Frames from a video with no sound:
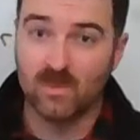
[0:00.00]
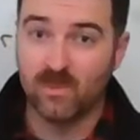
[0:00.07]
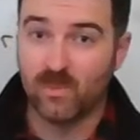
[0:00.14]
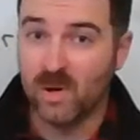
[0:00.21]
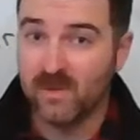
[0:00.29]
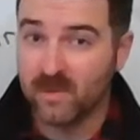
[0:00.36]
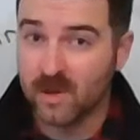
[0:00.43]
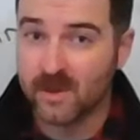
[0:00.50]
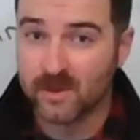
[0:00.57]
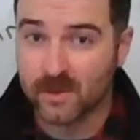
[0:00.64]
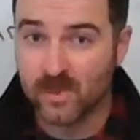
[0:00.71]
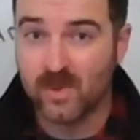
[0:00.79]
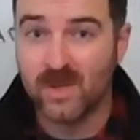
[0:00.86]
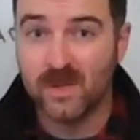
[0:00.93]
pretty volatile
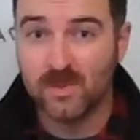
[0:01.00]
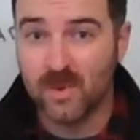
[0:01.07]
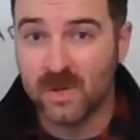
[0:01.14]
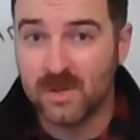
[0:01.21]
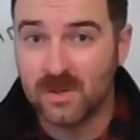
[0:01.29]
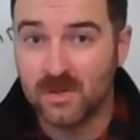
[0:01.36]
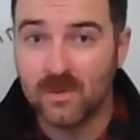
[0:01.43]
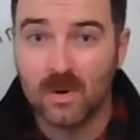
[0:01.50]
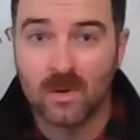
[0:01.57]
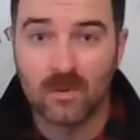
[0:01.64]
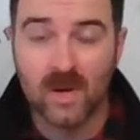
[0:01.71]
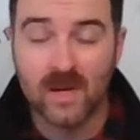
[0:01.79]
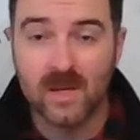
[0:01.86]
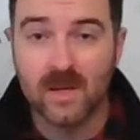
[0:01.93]
2022
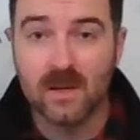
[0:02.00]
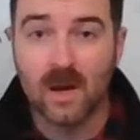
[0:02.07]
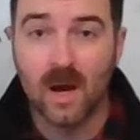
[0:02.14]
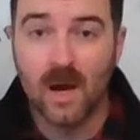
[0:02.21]
already